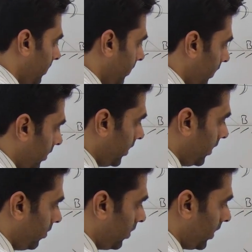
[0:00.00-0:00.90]
Then
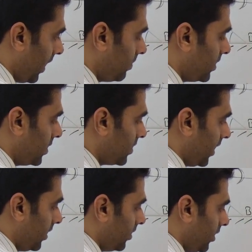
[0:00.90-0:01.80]
your mg
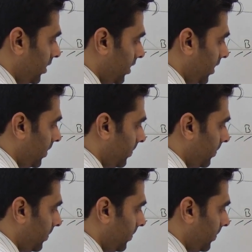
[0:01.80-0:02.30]
sine theta